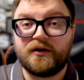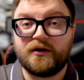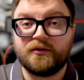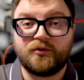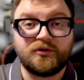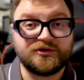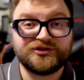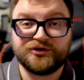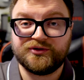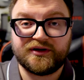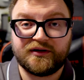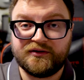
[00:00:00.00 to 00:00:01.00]
Uh,
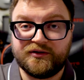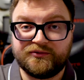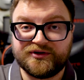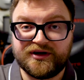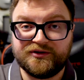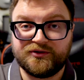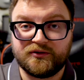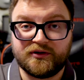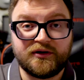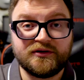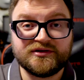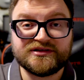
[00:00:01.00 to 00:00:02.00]
also, it can irritate your
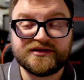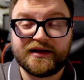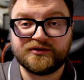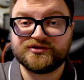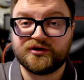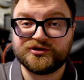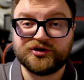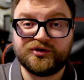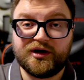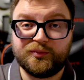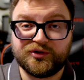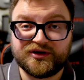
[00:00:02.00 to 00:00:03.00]
lungs, and it's also
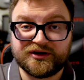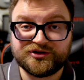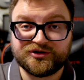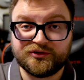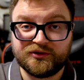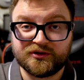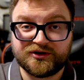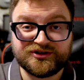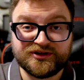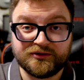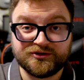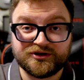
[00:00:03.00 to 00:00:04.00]
a potential
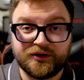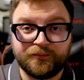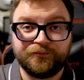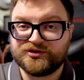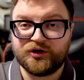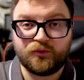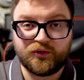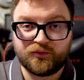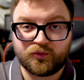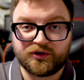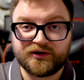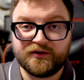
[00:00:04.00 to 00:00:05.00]
carcinogen. So,
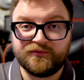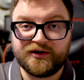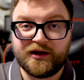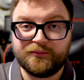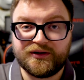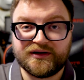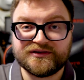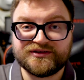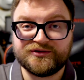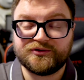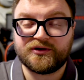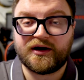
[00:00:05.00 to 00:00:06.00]
when working with
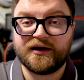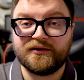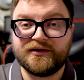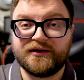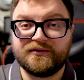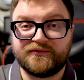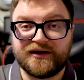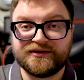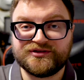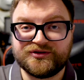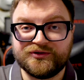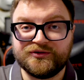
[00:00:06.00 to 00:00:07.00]
ABS, you're highly
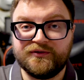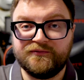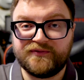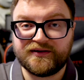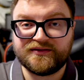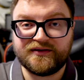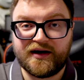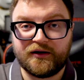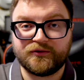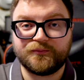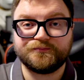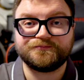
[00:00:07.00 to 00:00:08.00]
advised to vent it
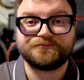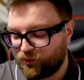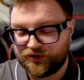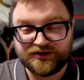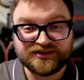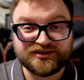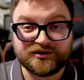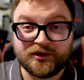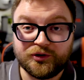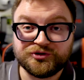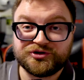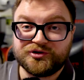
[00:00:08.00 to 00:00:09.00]
out. What this
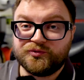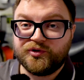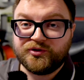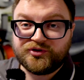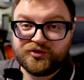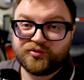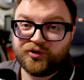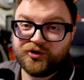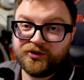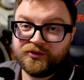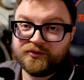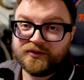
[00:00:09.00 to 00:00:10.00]
enclosure will do for
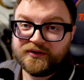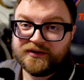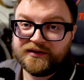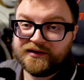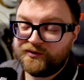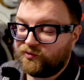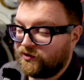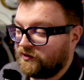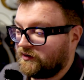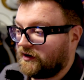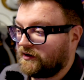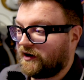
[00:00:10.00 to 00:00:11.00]
you, it
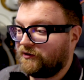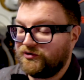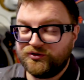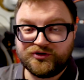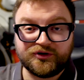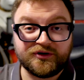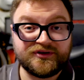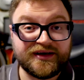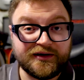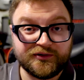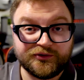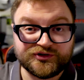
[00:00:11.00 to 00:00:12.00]
will allow you to
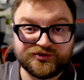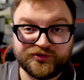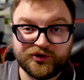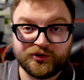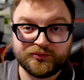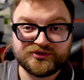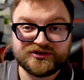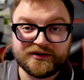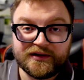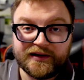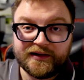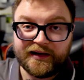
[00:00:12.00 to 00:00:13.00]
contain those fumes
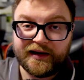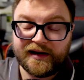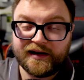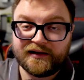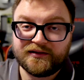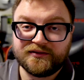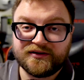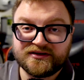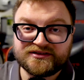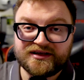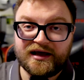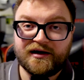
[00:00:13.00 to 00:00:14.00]
and it does